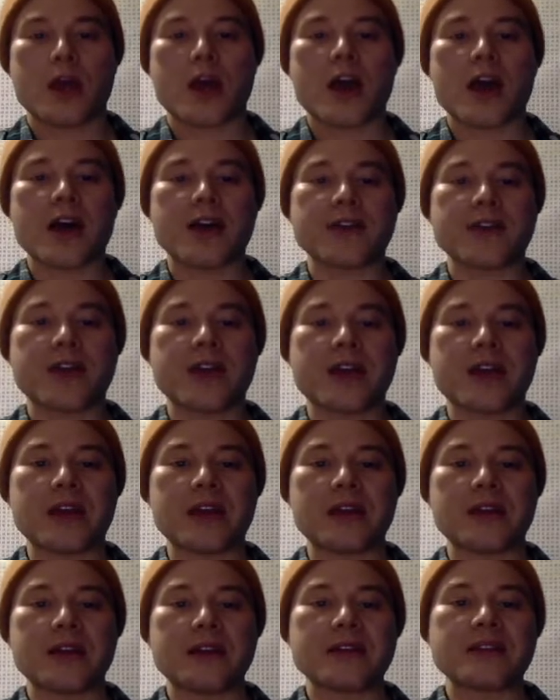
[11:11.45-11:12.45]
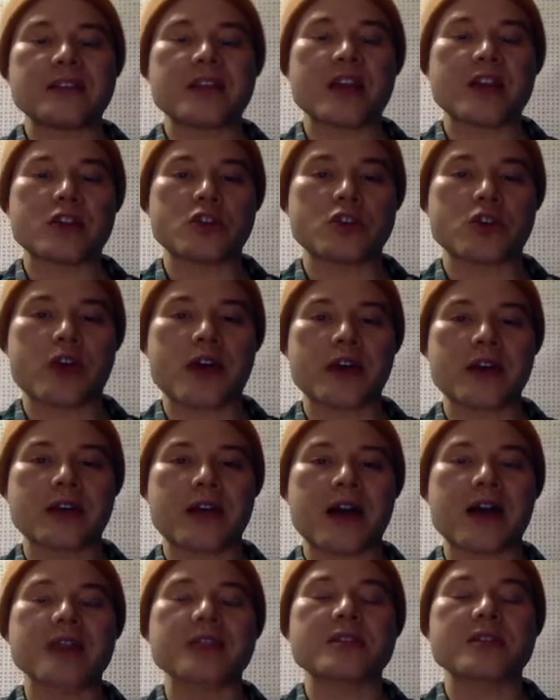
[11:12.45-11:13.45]
have a tetrad
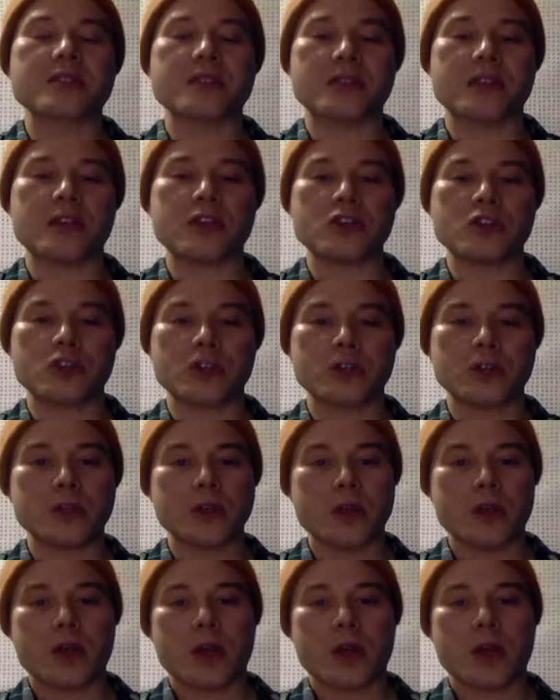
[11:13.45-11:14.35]
constellation